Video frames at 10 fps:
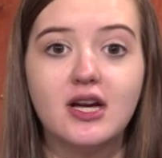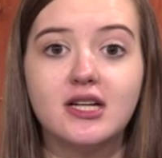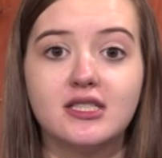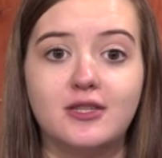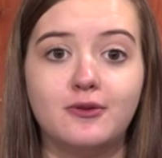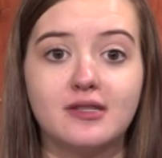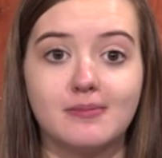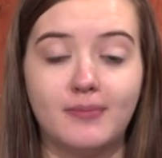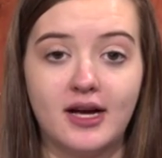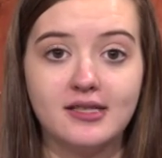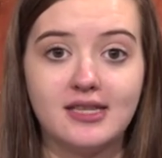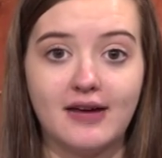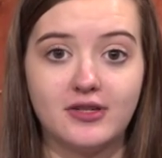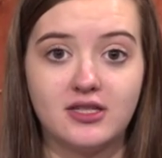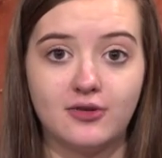Students must have
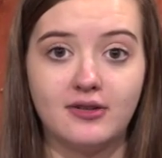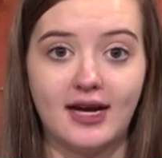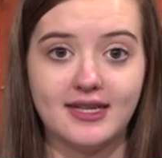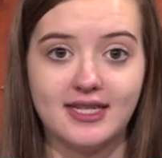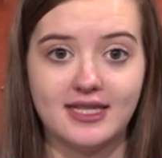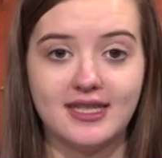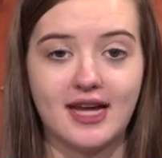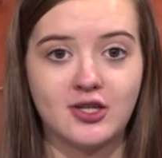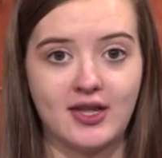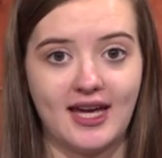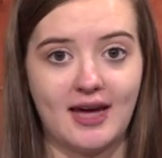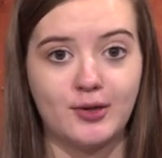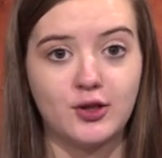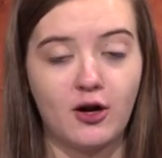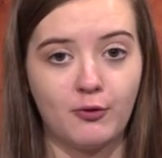a student ID to enter the game
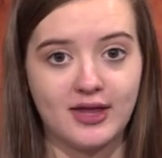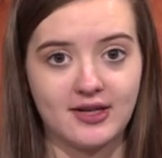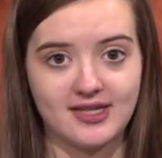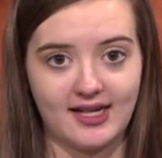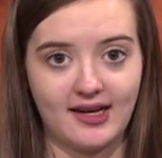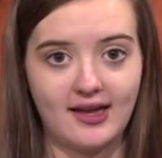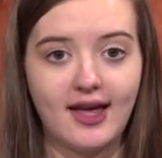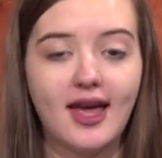along with their ticket.